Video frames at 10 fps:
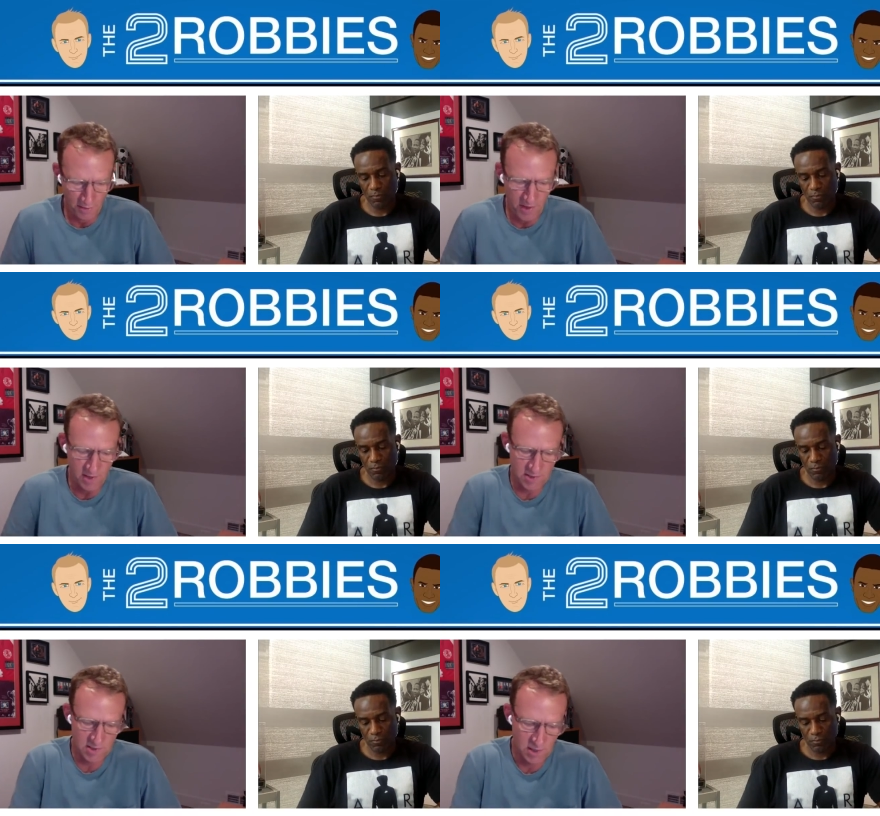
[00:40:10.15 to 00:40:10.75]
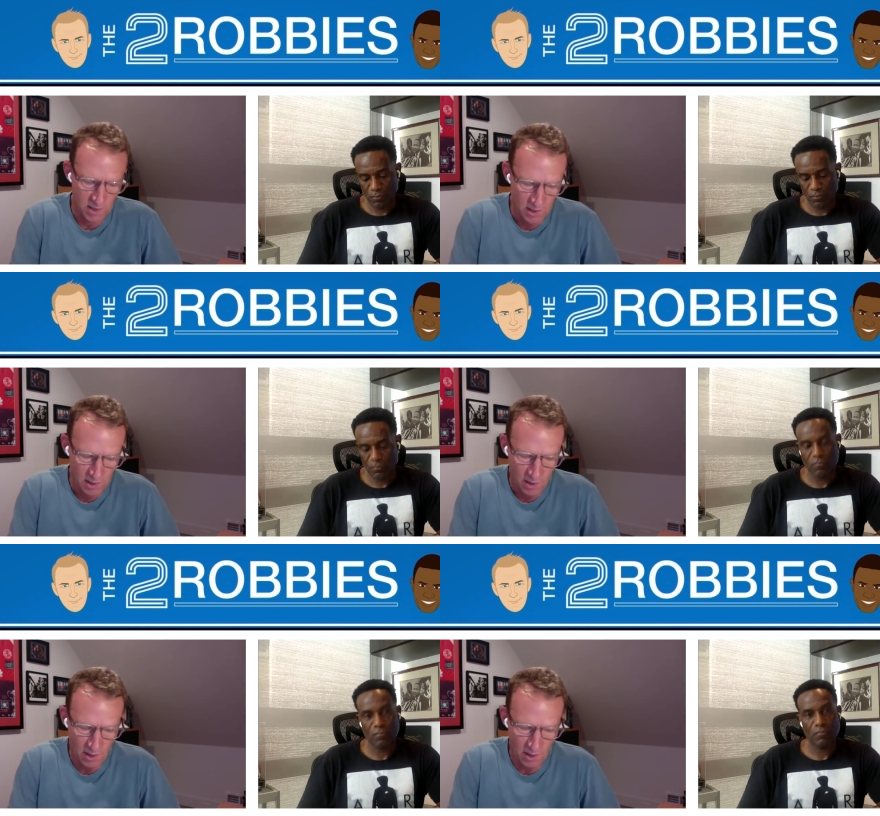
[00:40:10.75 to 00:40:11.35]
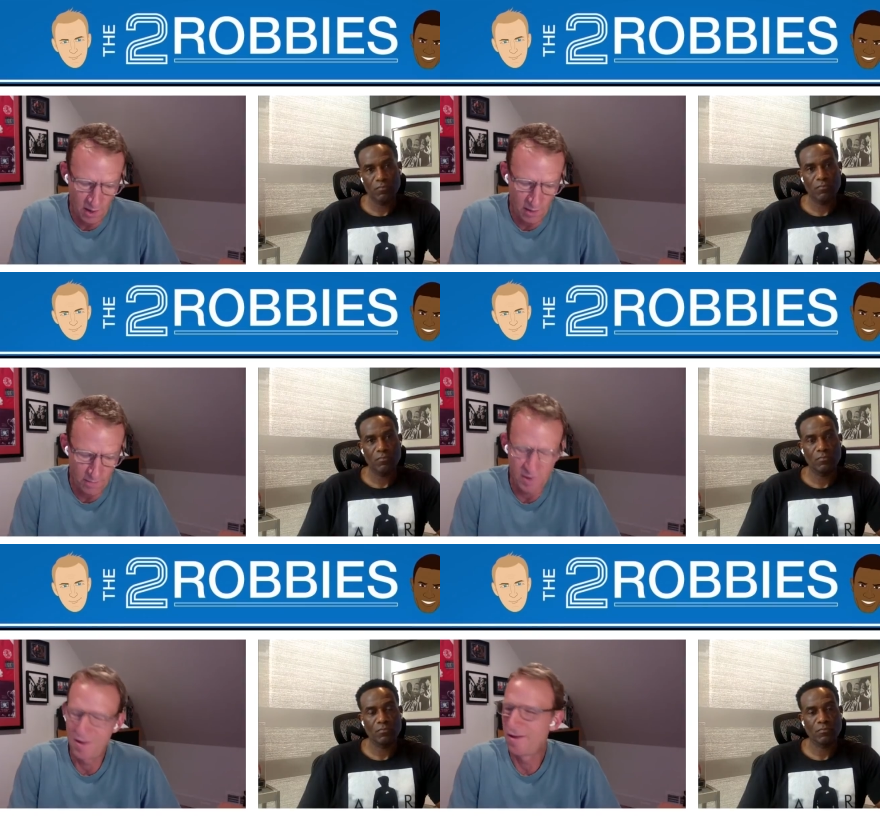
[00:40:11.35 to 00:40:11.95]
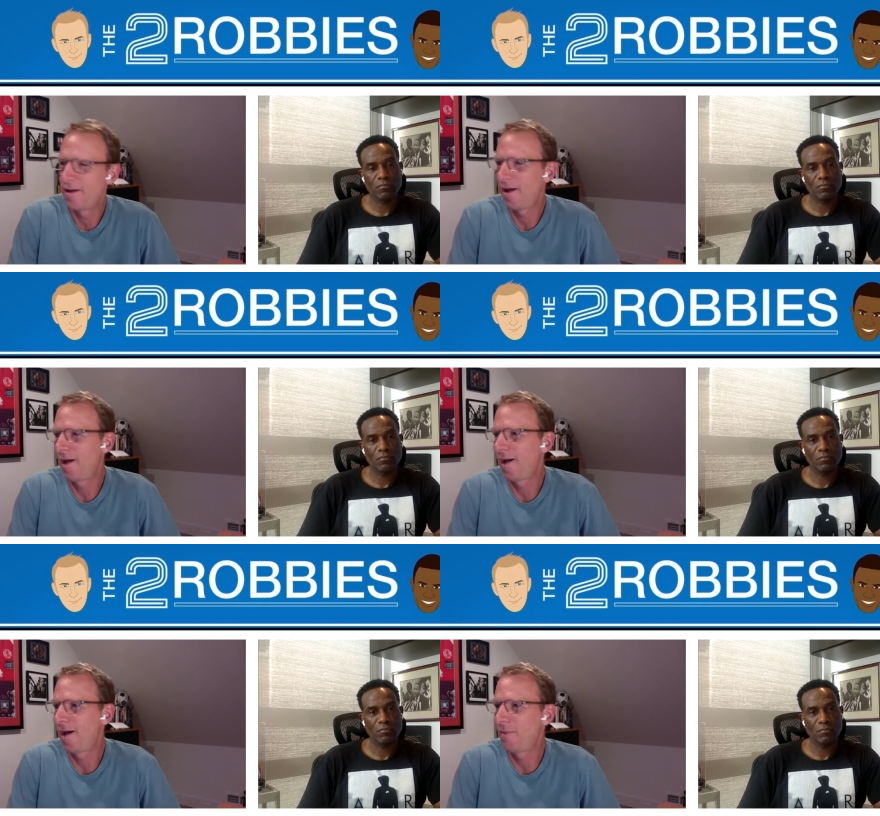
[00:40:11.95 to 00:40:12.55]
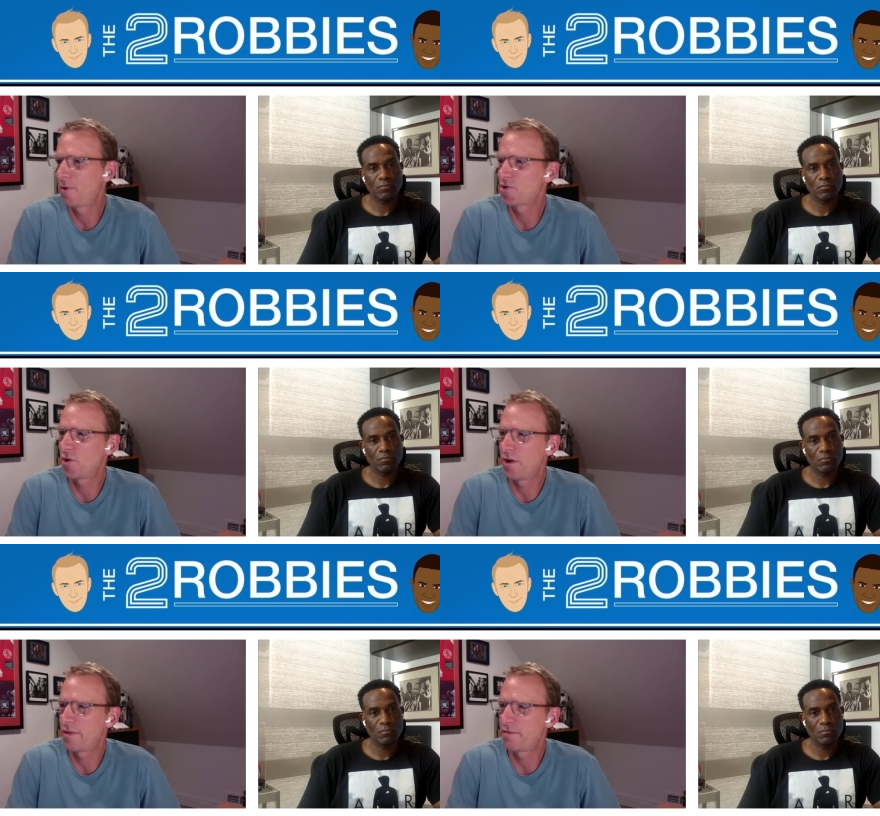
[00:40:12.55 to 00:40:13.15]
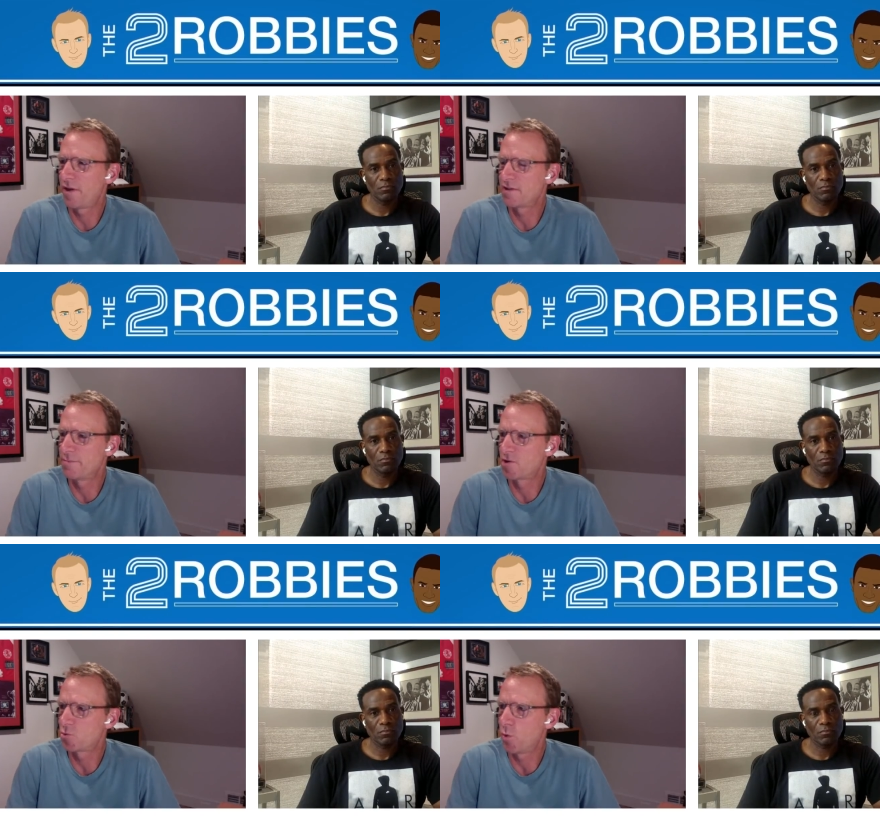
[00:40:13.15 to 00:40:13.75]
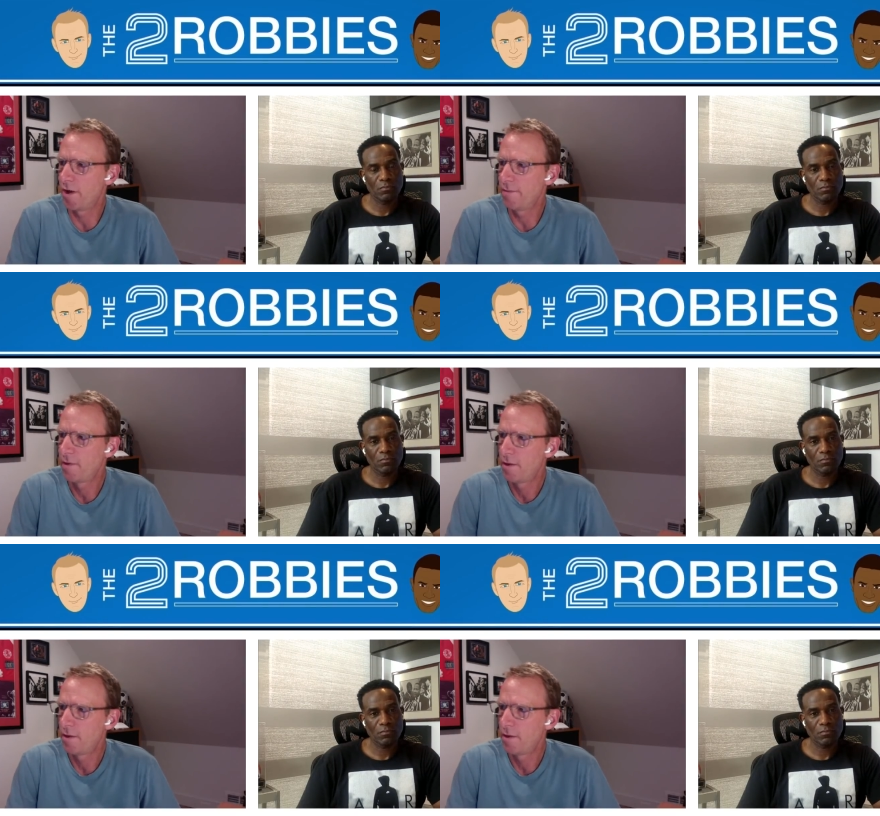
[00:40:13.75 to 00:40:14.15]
Speaker 1: This, um, I'm not sure I like the phrase "must win,"